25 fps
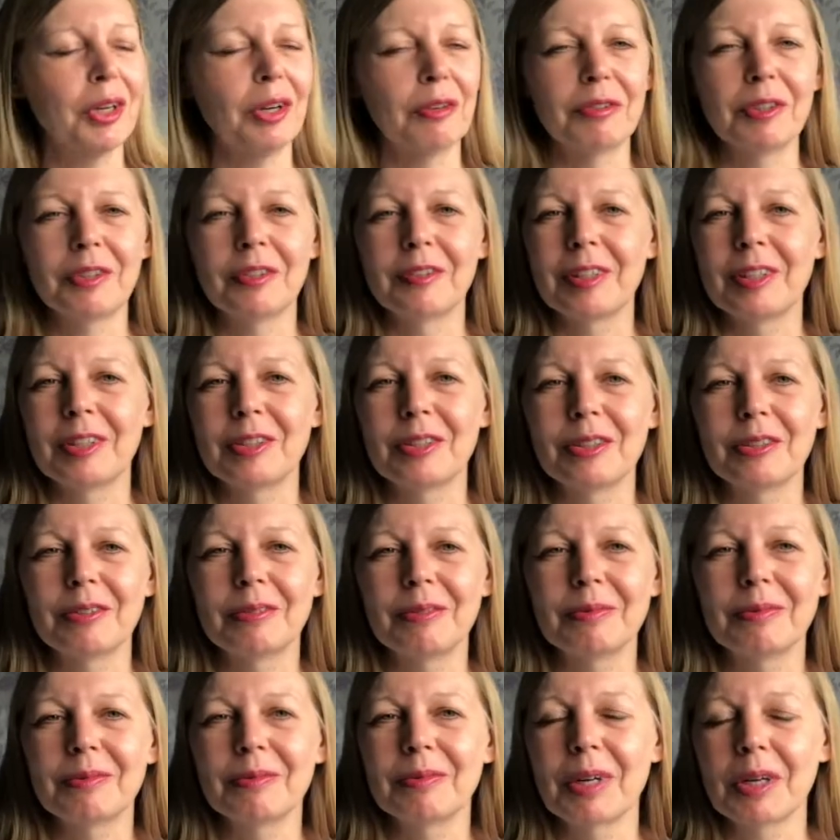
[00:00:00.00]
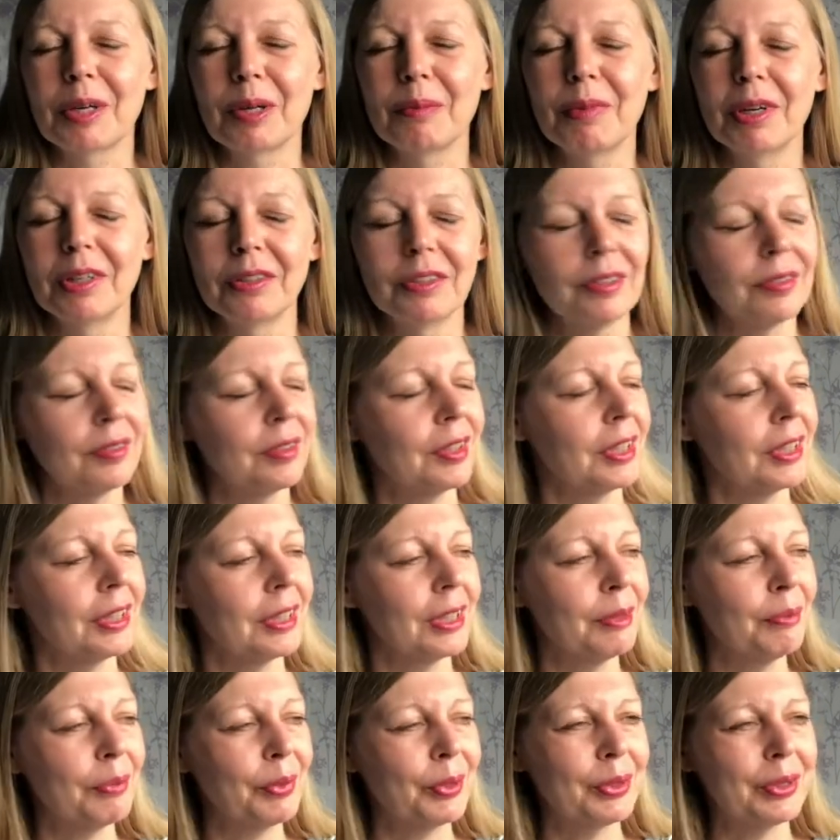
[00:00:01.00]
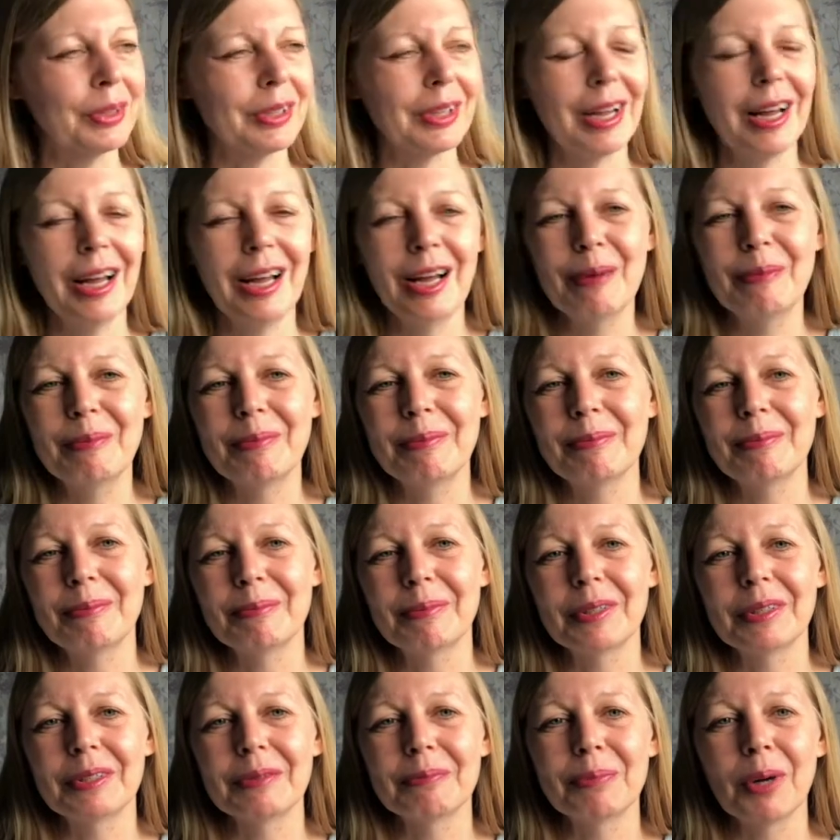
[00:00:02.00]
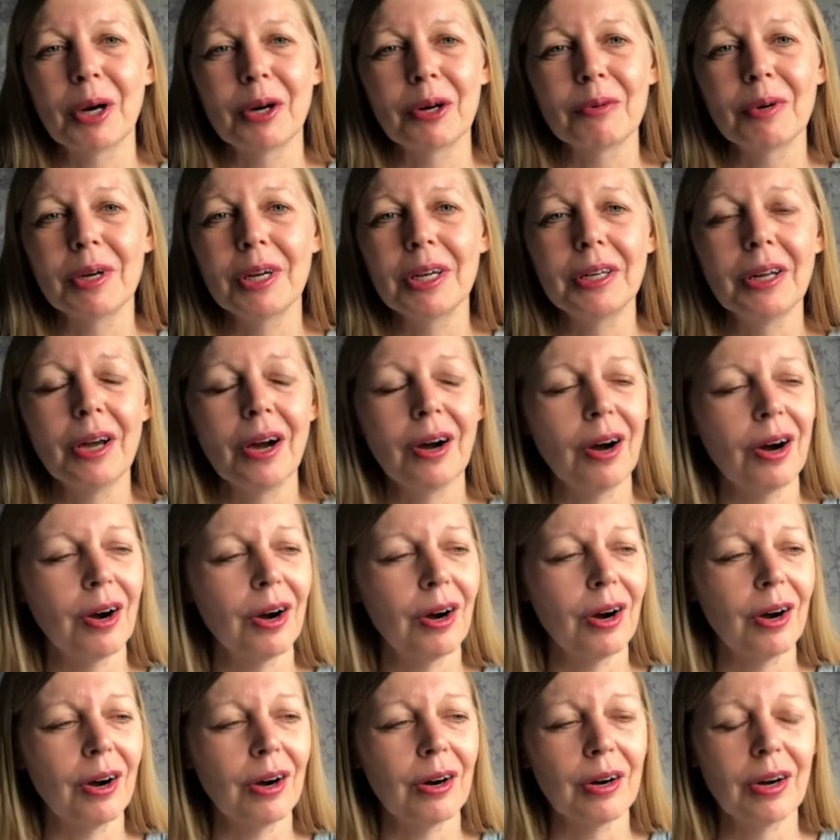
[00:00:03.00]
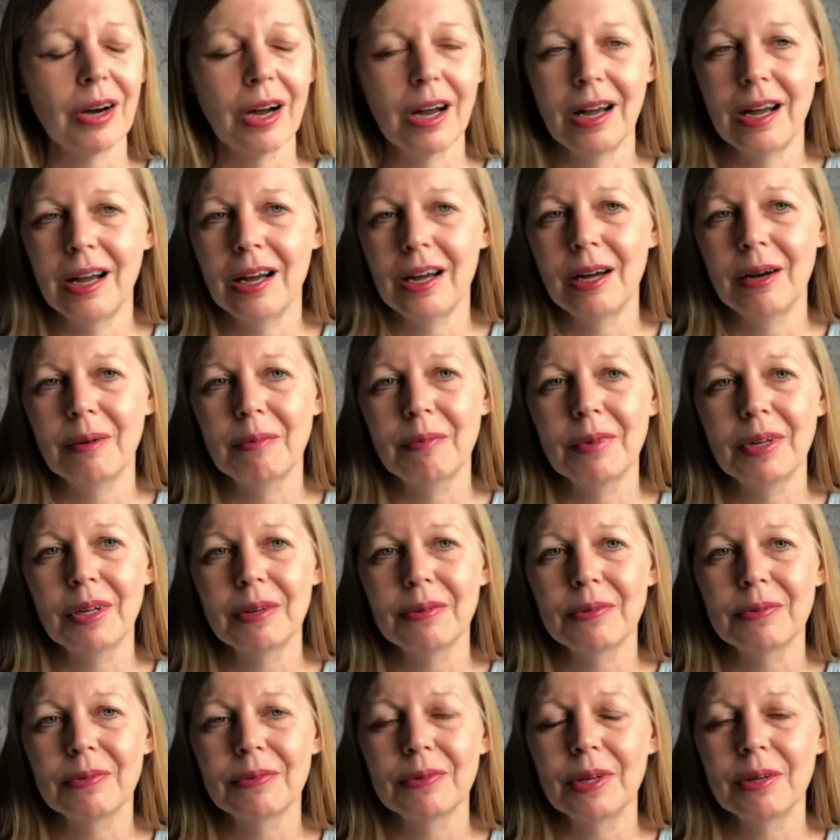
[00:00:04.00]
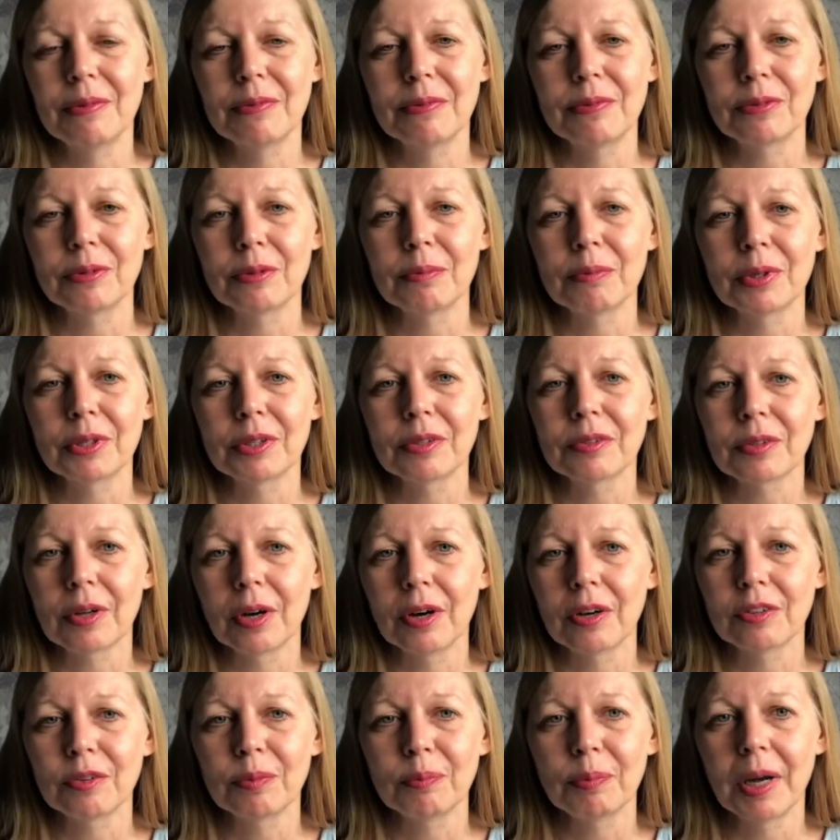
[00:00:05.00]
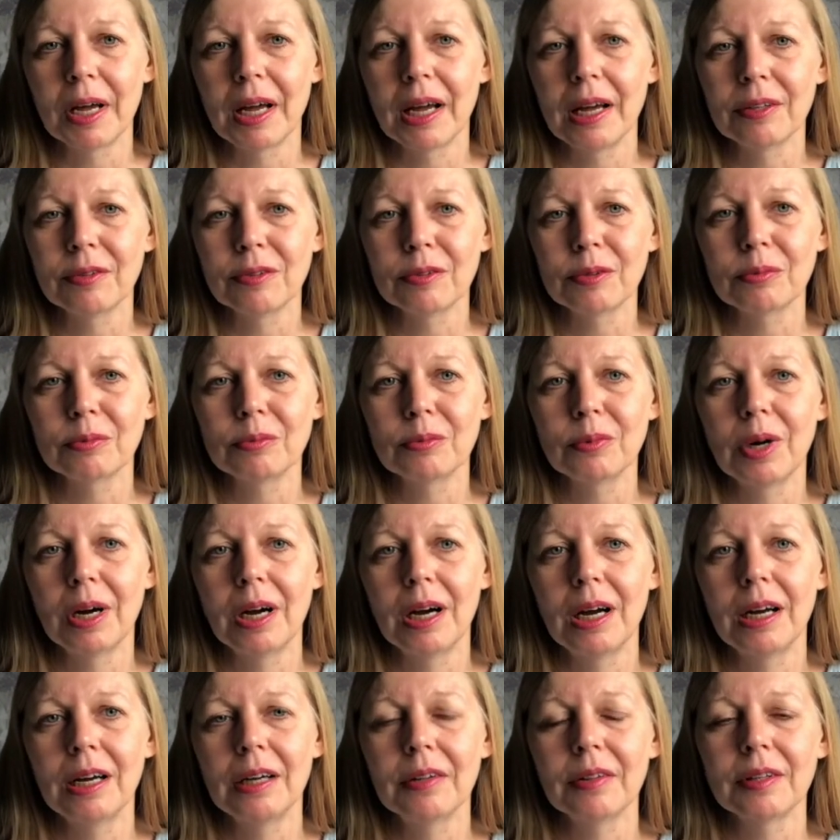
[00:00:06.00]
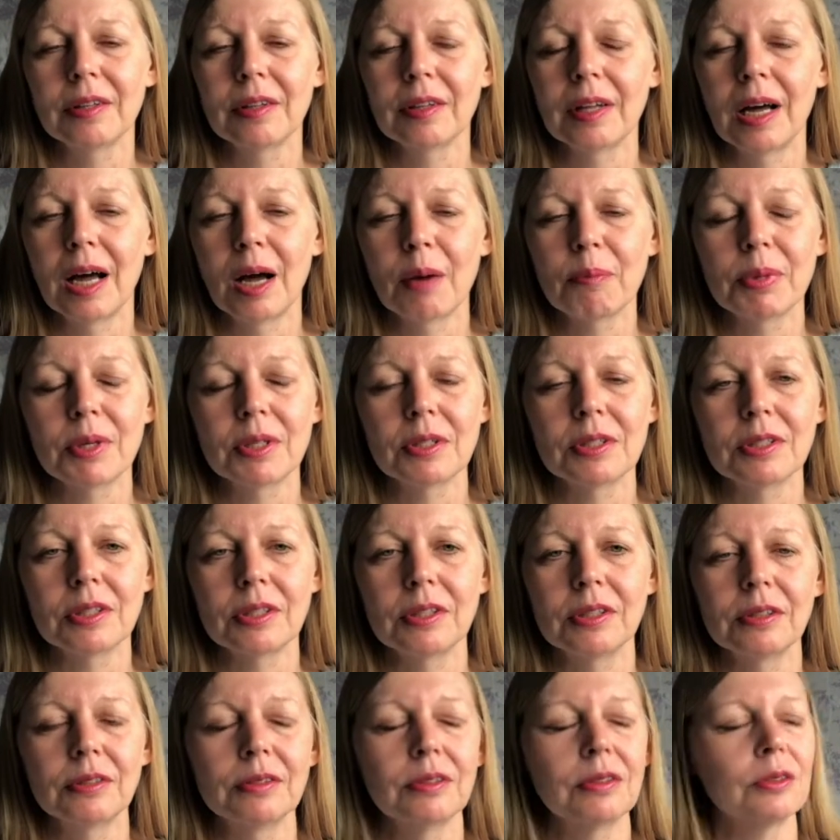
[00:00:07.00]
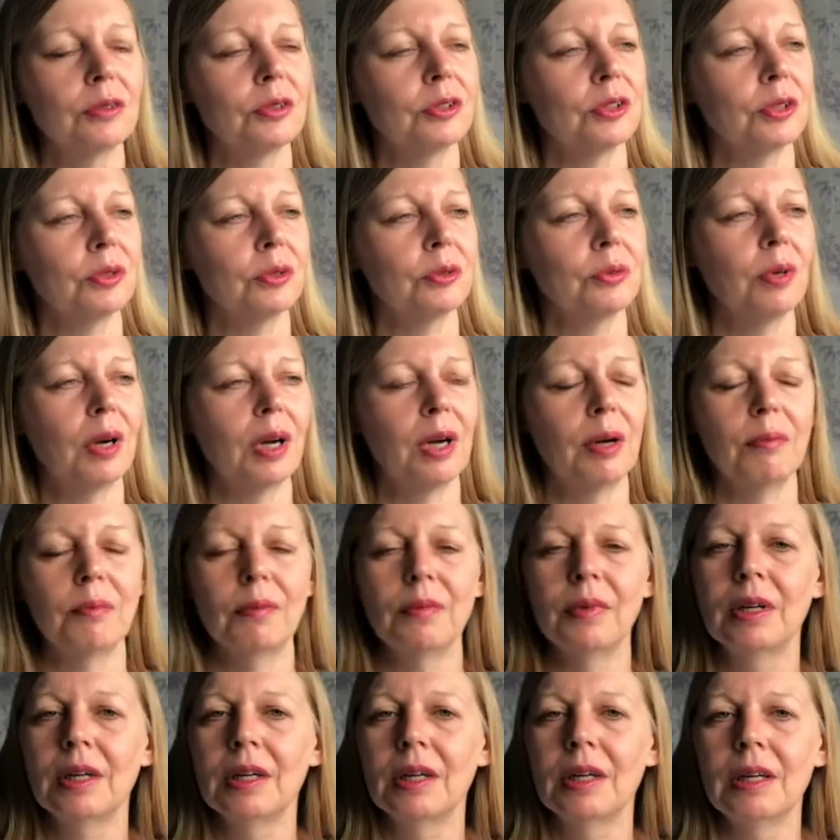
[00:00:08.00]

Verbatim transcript: Obviously I don't recommend you steal it, but um, borrowing, or um, if, if somebody's got a spare somewhere that they're happy to, to um,